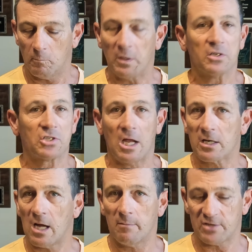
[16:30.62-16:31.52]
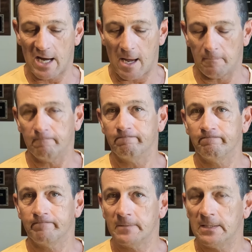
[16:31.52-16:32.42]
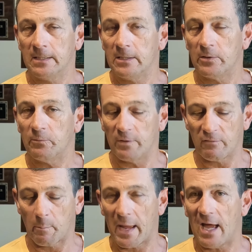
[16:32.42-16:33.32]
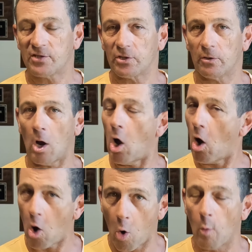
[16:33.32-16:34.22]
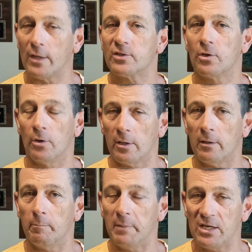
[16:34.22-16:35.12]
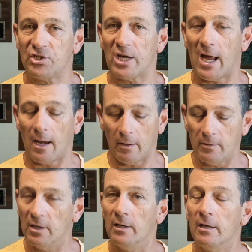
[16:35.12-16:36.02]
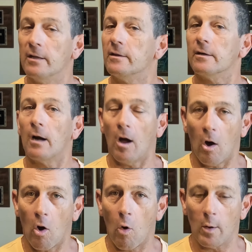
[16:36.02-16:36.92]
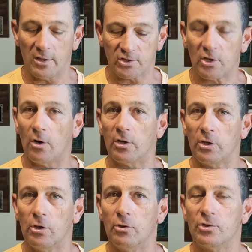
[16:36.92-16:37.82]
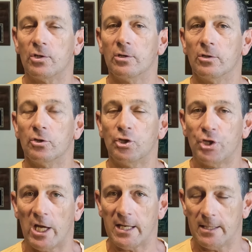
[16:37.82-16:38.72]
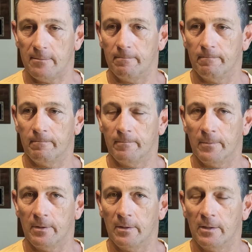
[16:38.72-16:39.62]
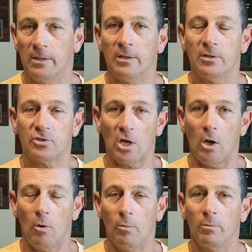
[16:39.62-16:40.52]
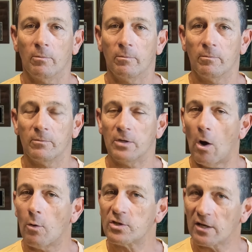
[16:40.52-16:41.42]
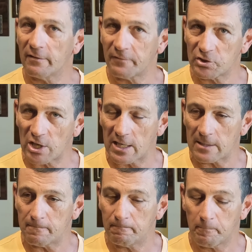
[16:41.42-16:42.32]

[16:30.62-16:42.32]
When the sun comes out, river bass are always going to be shallow. They're always going to use shade. So you're always looking for shade.